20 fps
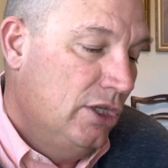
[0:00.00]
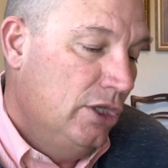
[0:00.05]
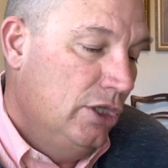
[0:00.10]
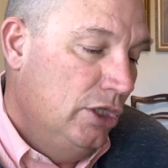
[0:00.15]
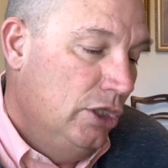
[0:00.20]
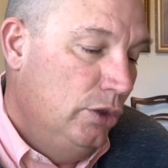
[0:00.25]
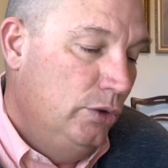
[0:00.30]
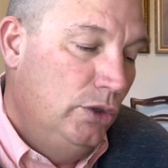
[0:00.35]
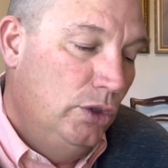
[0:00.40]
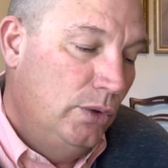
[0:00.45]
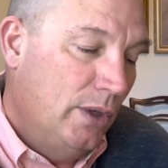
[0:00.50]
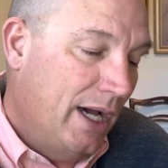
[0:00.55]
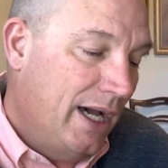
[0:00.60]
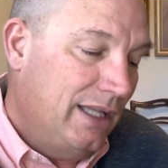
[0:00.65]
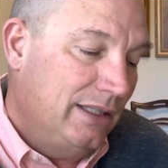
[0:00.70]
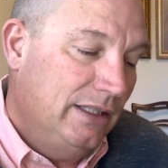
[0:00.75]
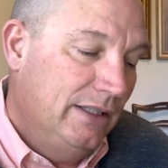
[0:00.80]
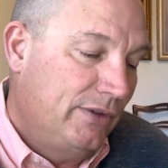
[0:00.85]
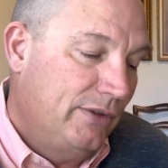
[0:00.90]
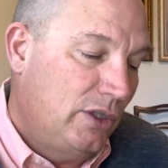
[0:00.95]
who do
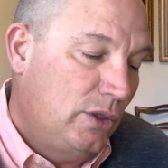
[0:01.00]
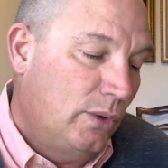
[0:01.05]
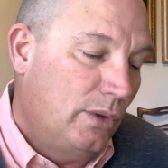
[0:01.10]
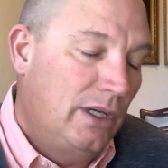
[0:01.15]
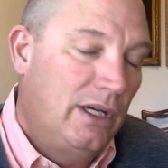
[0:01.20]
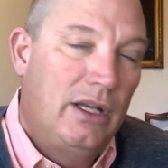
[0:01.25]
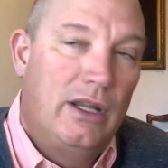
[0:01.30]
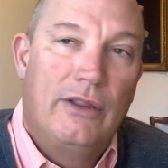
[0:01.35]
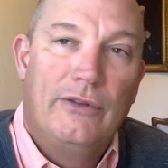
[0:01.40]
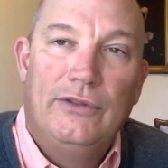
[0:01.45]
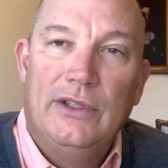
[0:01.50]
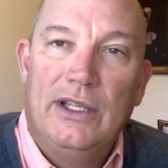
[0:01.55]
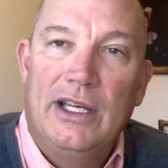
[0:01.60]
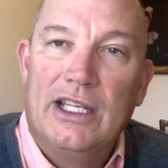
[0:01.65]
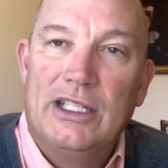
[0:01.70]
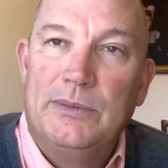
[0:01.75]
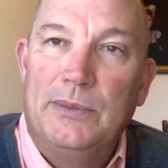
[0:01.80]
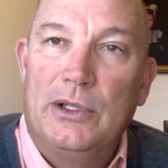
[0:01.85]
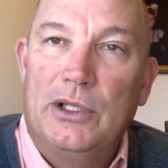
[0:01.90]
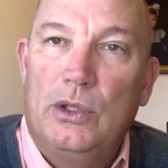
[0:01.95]
not live according to the
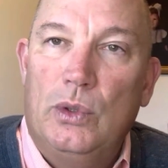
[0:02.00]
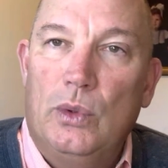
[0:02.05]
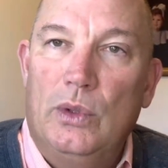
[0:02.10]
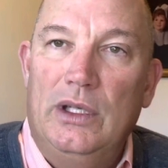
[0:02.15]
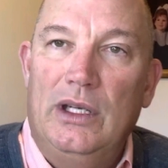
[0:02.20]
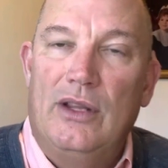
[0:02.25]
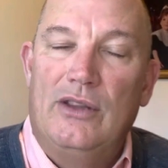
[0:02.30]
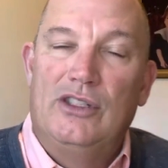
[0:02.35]
flesh, but according to